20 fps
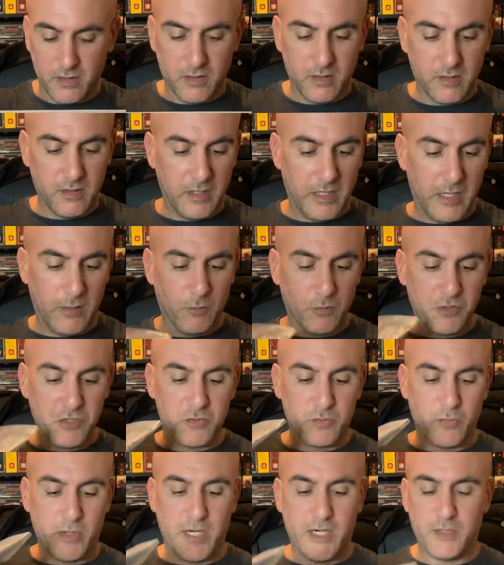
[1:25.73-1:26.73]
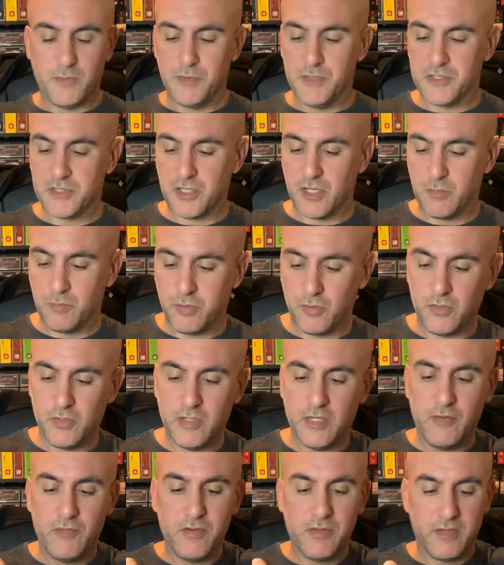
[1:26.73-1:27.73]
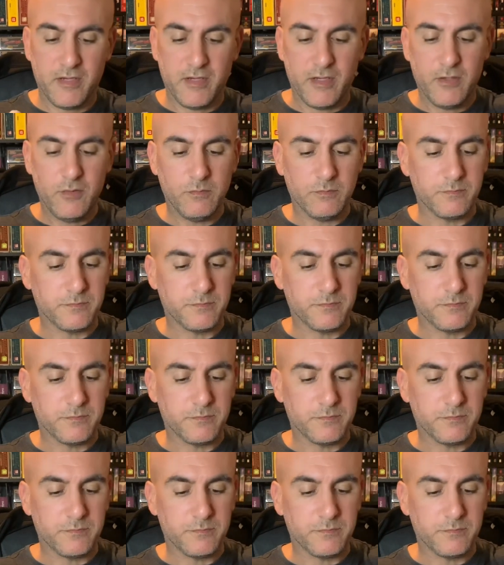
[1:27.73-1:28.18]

And we'll just randomly start pulling everything out.